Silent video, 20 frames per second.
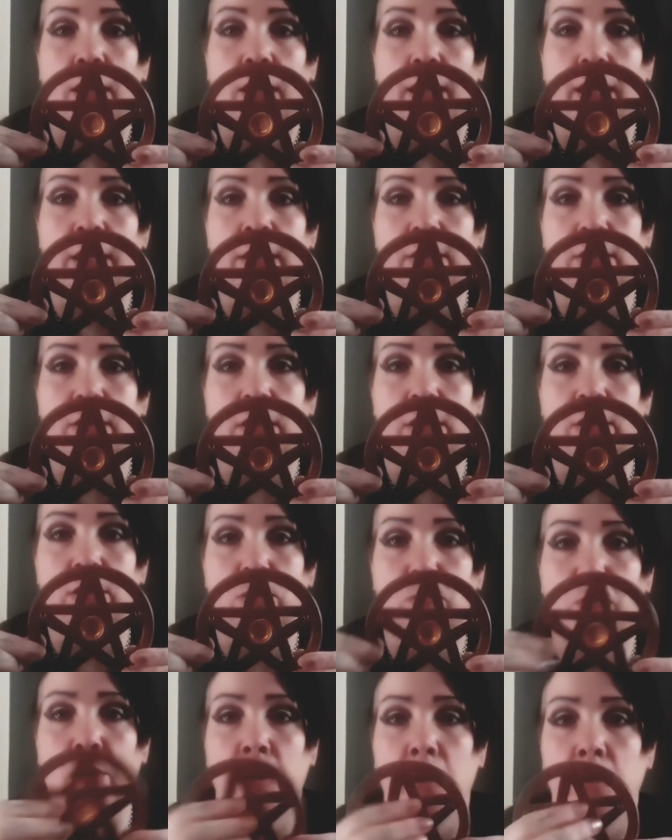incense
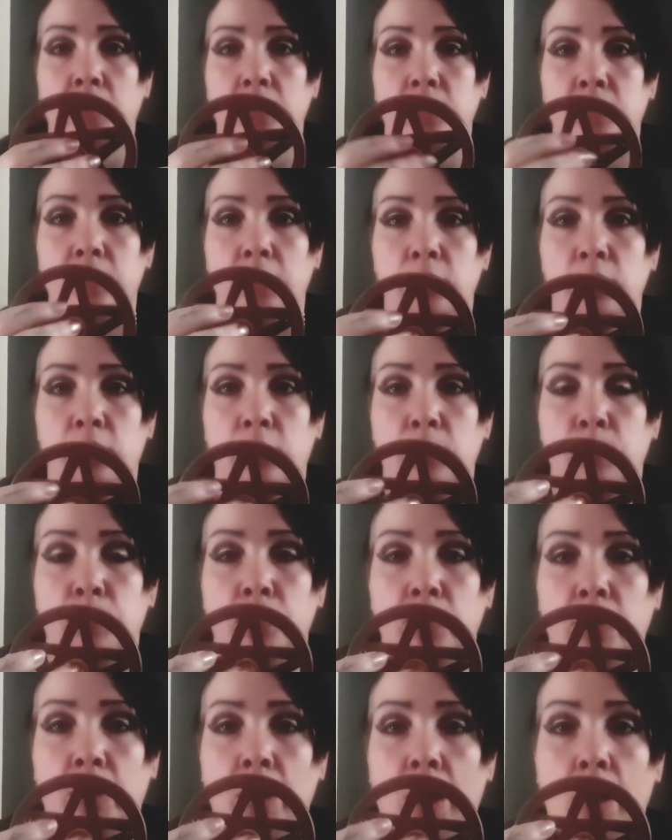burner. So you can
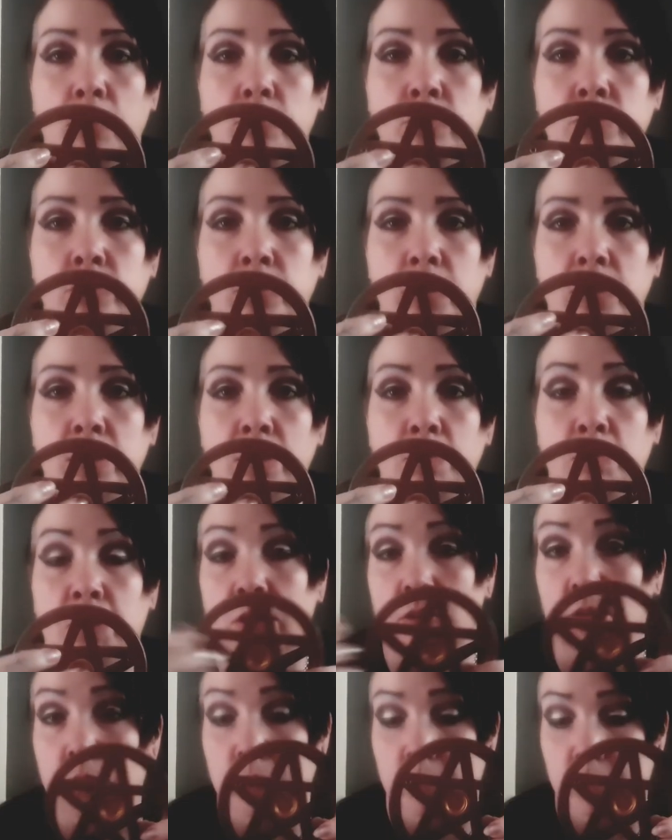put cones in the
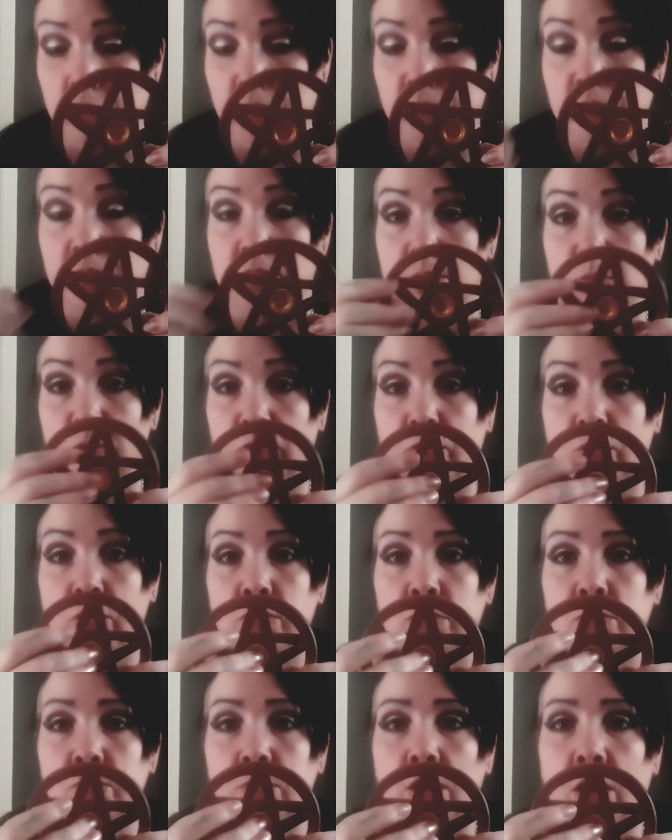middle, which obviously we've
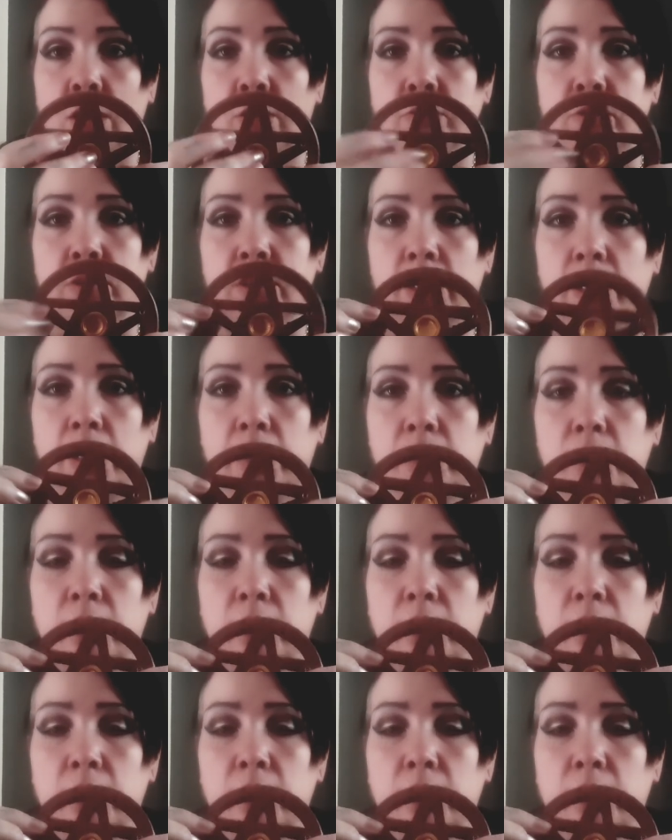got some cones here.